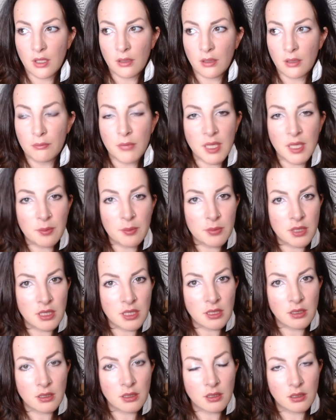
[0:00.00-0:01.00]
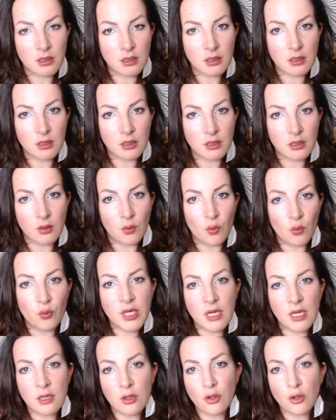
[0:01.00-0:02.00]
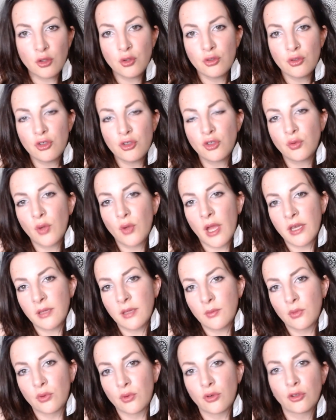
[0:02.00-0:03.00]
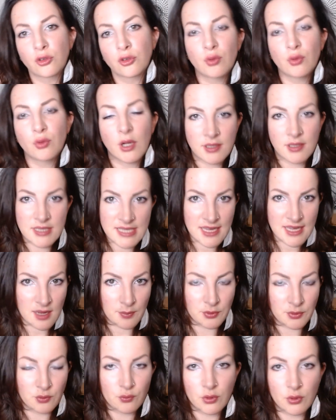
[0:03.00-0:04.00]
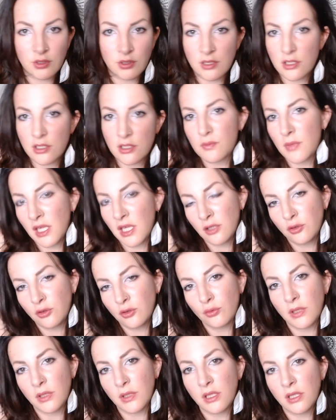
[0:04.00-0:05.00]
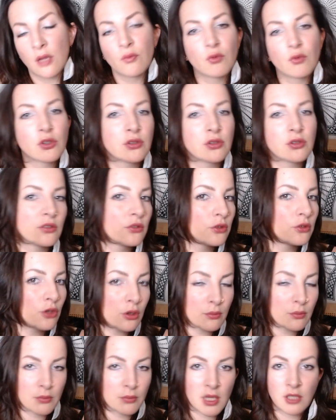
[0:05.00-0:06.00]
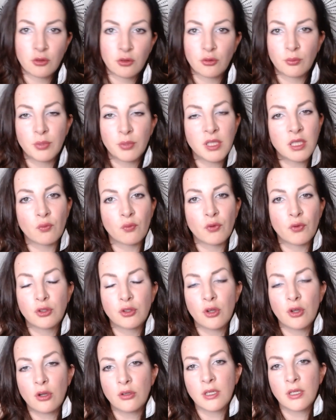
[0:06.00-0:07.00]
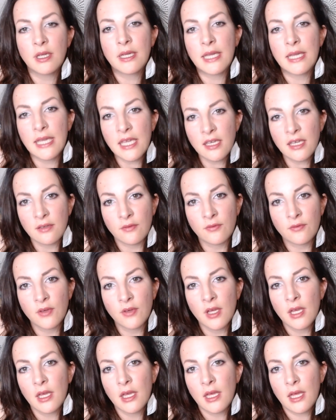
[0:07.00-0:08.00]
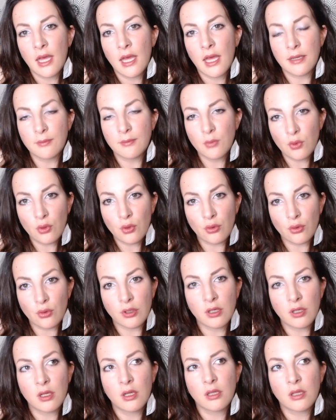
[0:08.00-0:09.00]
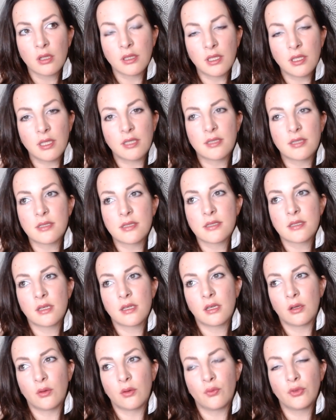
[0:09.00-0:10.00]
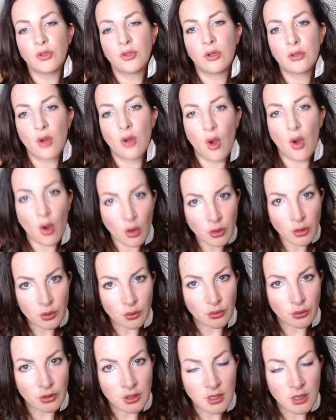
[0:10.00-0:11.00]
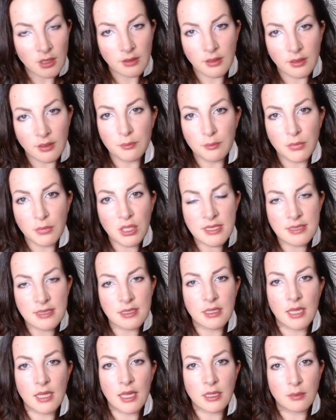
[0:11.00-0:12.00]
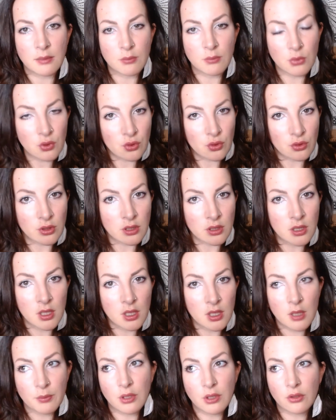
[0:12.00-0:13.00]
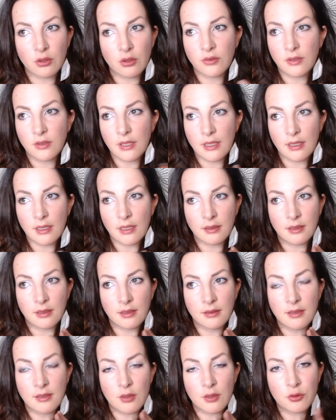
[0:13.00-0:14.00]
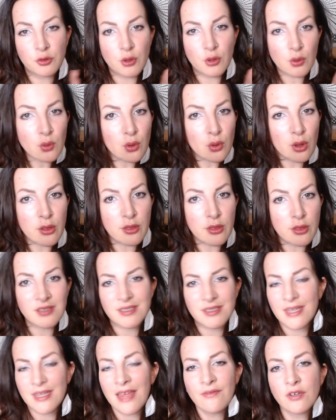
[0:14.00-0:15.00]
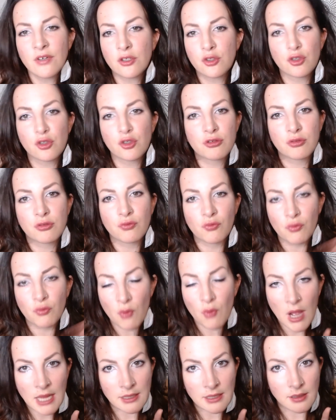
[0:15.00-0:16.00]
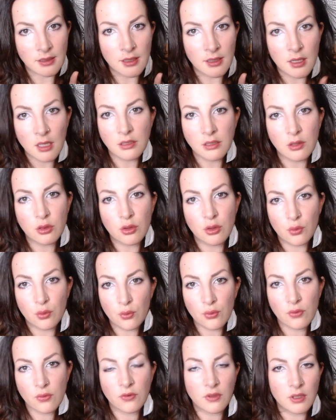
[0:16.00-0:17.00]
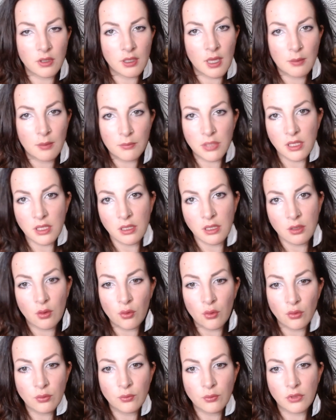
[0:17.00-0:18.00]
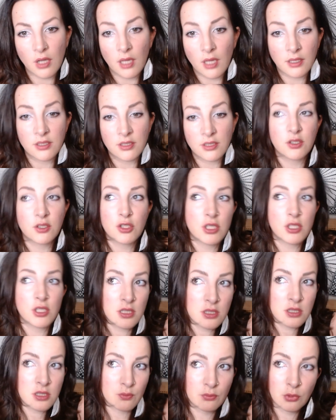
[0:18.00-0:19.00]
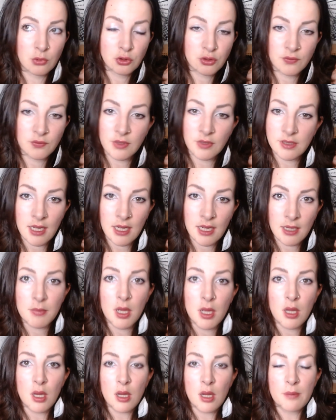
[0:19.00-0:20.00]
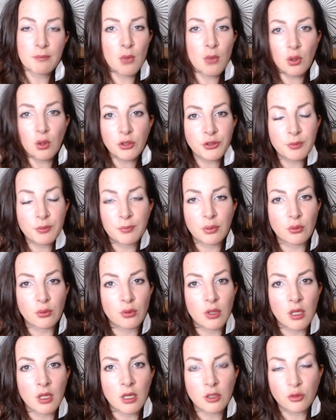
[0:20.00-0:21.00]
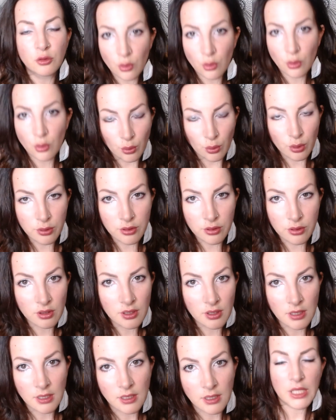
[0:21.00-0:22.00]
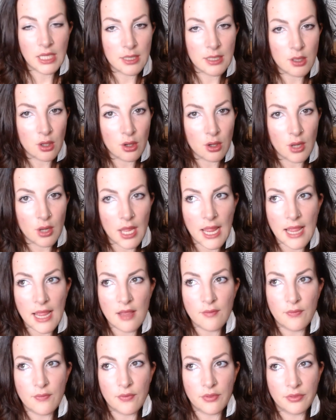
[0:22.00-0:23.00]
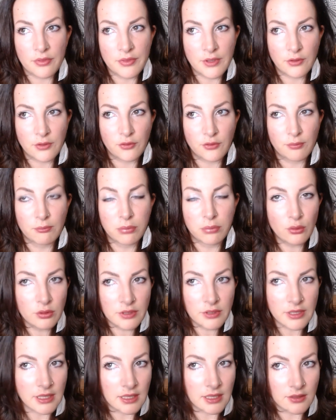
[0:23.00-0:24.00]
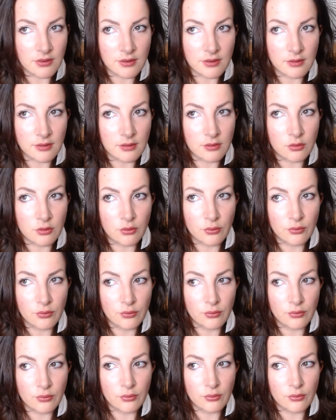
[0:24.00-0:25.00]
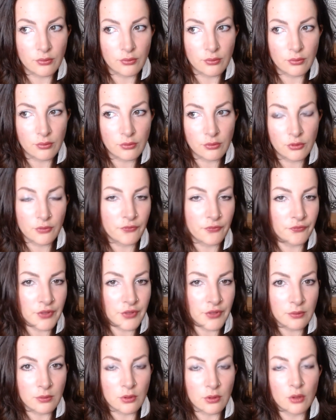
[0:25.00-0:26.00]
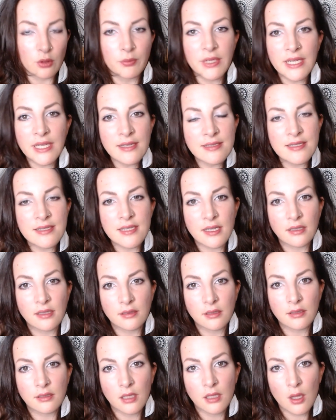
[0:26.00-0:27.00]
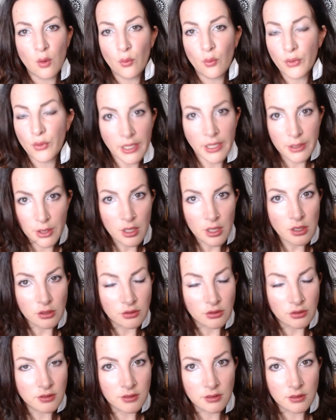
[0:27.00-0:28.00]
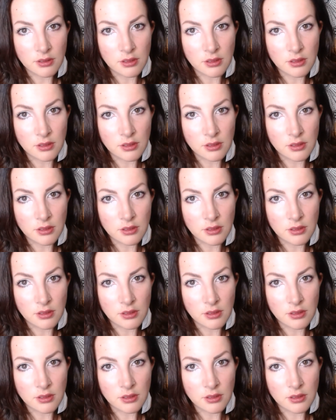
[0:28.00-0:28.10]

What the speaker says: Maybe we are not used to anymore to accept what is meant to be and what is not meant to be. We don't give anymore this, we don't honor the mystery anymore, because the truth is never just one. The truth can be is most of the time multiple truth. Cannot have this boldness to feel omniscient. We are not.